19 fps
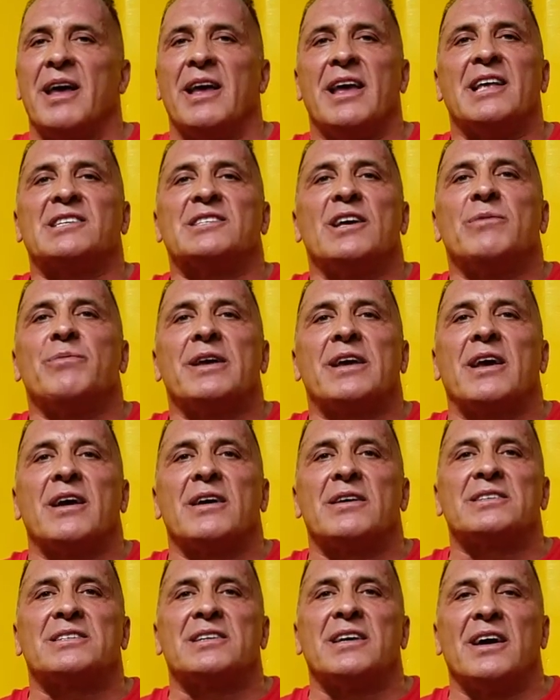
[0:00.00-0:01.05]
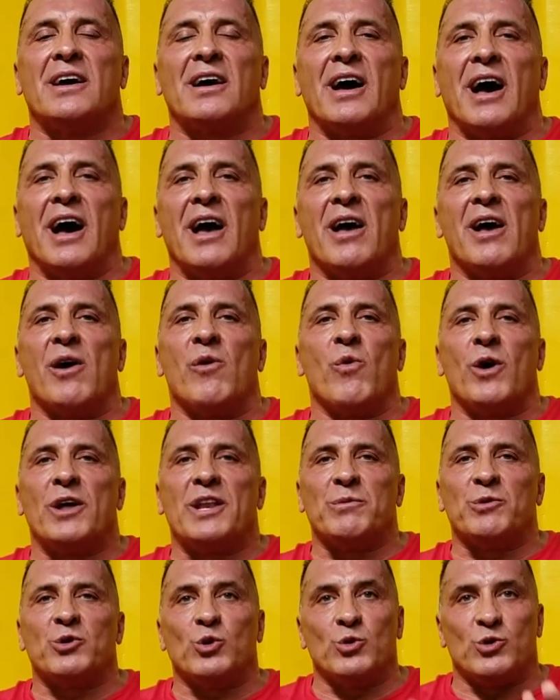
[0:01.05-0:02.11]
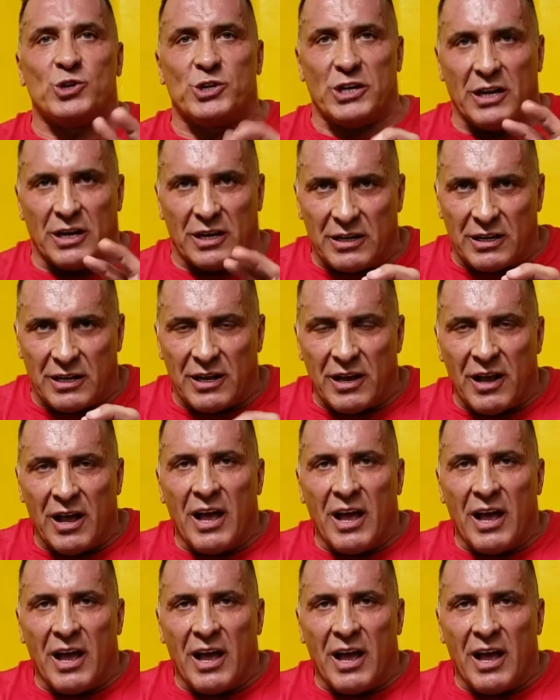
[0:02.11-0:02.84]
It's not because uh, I, I, want them to cheat.